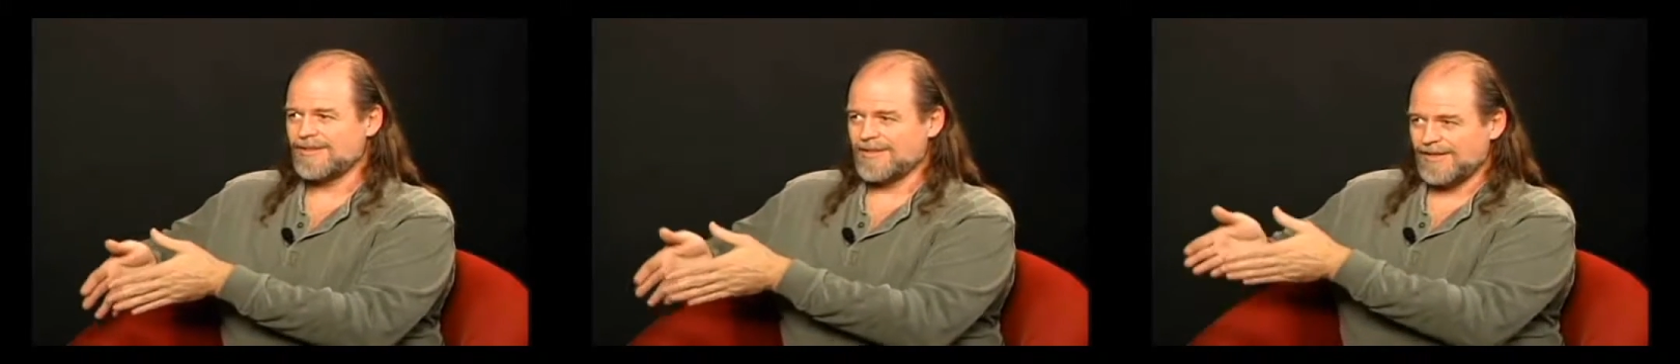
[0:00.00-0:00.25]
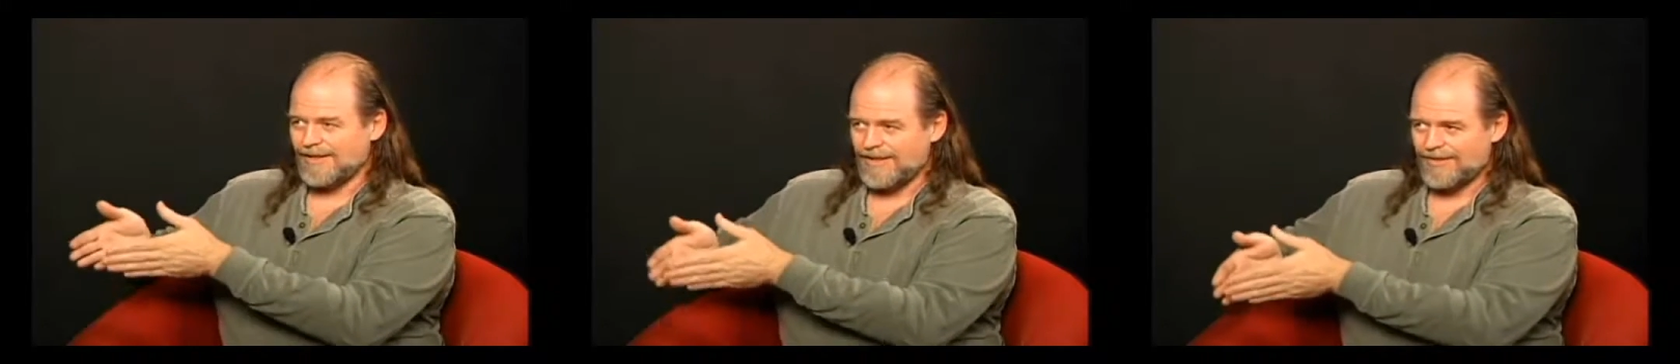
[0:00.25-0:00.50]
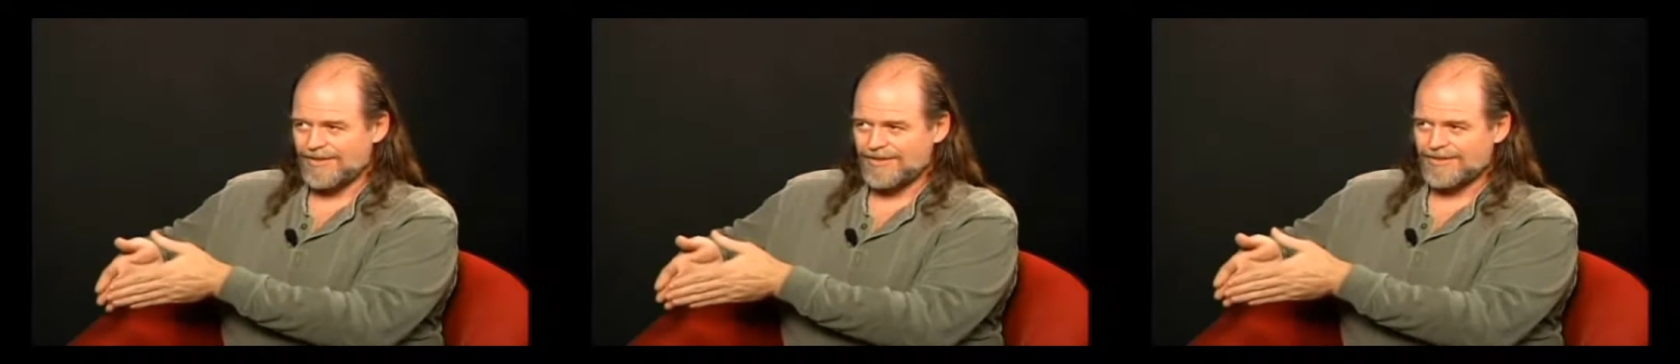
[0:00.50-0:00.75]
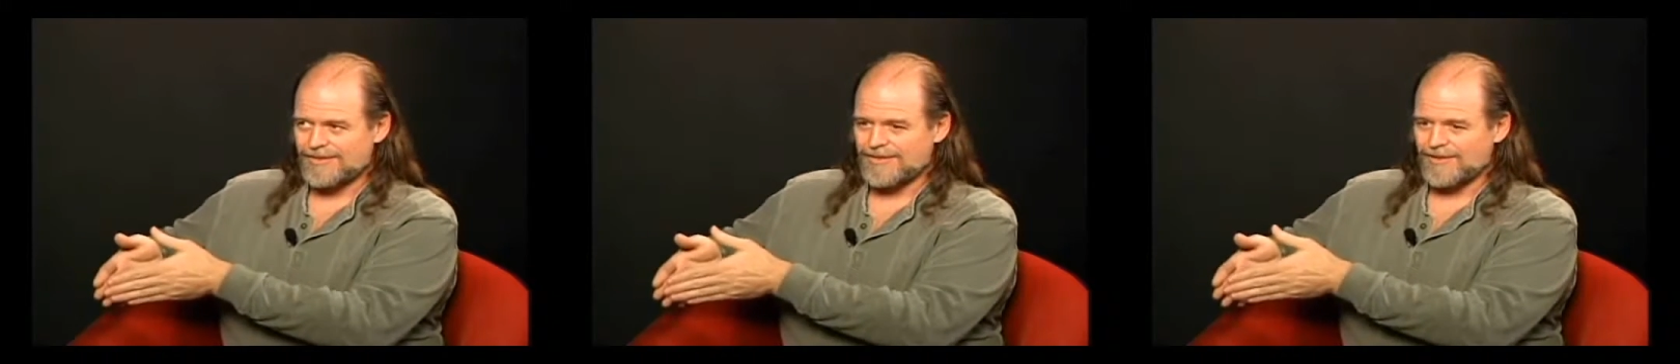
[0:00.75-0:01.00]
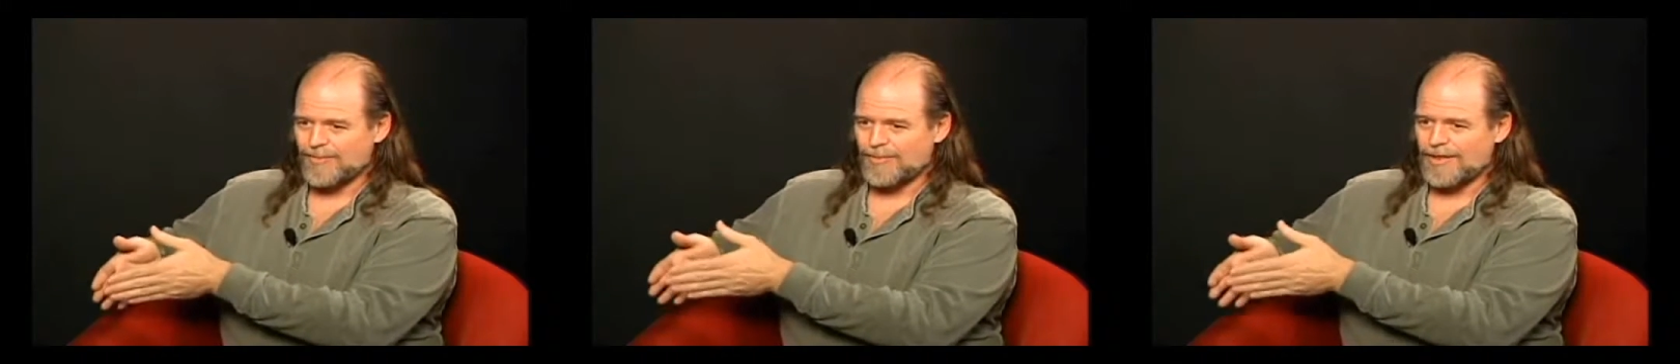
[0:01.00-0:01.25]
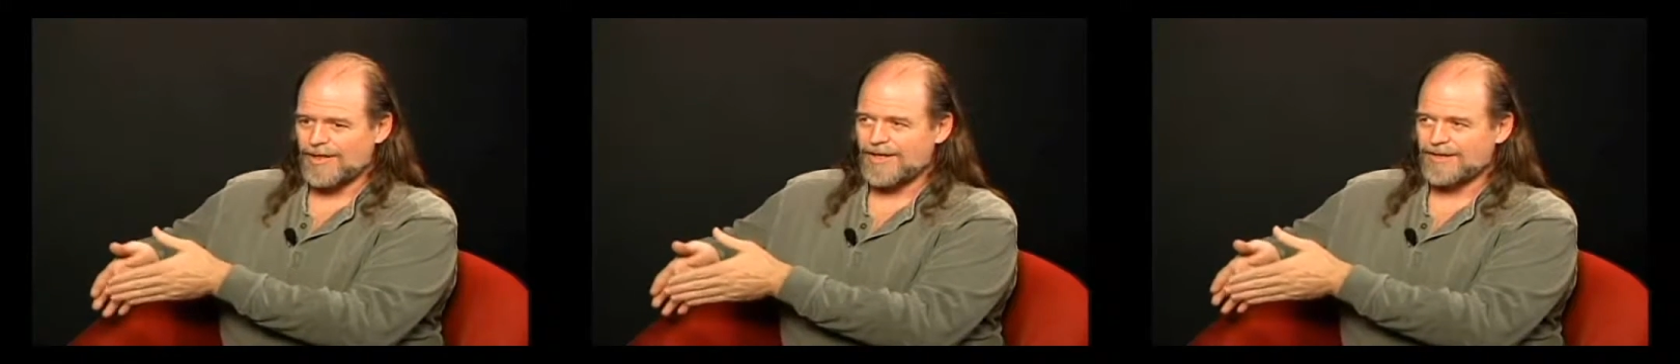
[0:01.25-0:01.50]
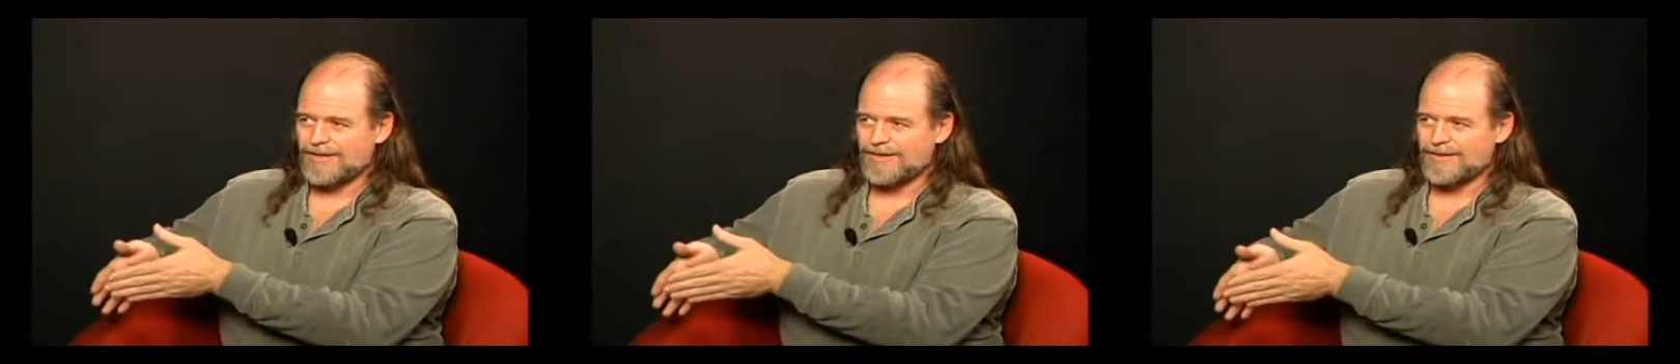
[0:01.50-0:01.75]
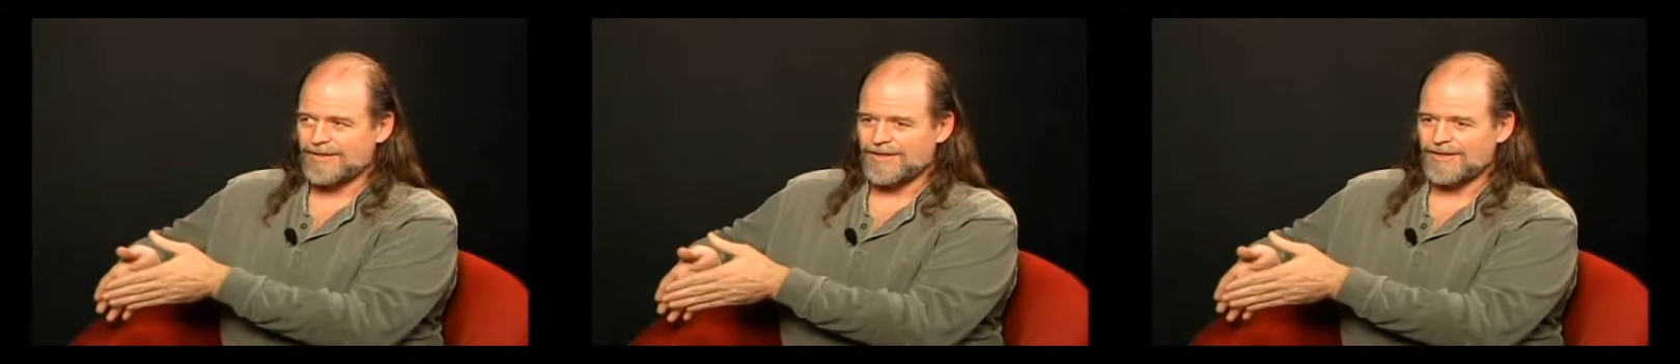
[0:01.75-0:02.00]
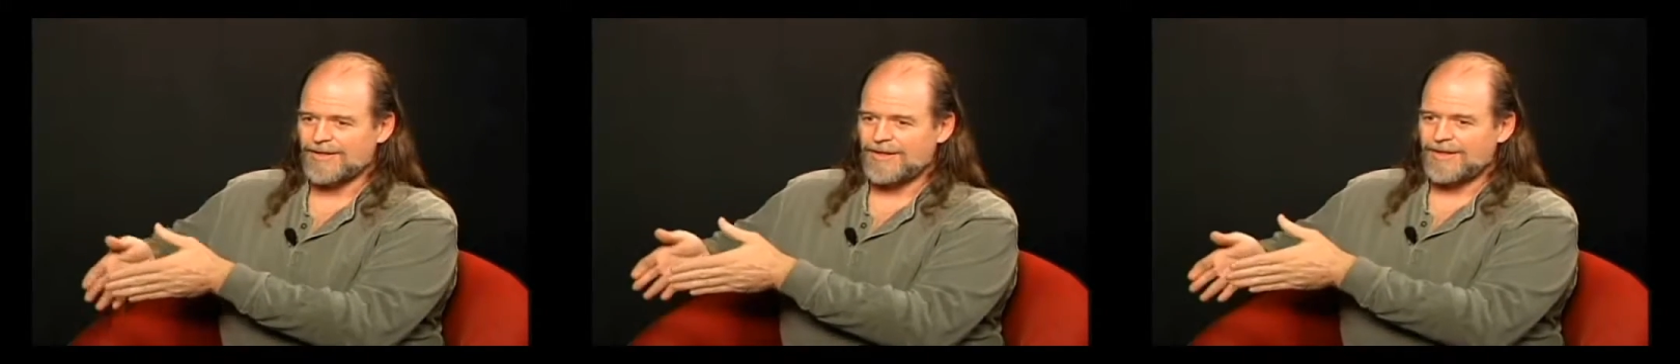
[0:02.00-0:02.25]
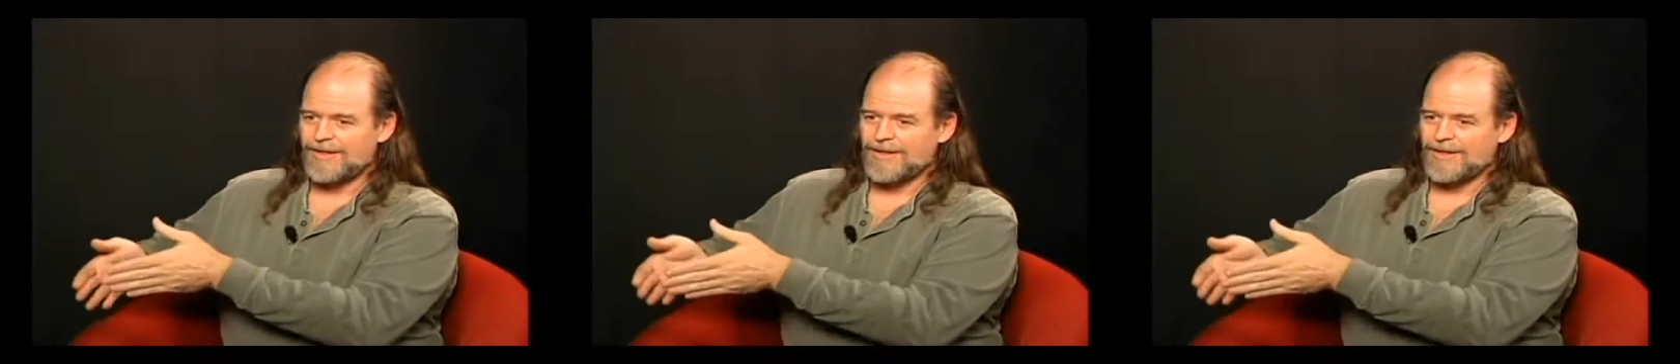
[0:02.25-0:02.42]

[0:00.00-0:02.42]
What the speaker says: the areas that are blocked in their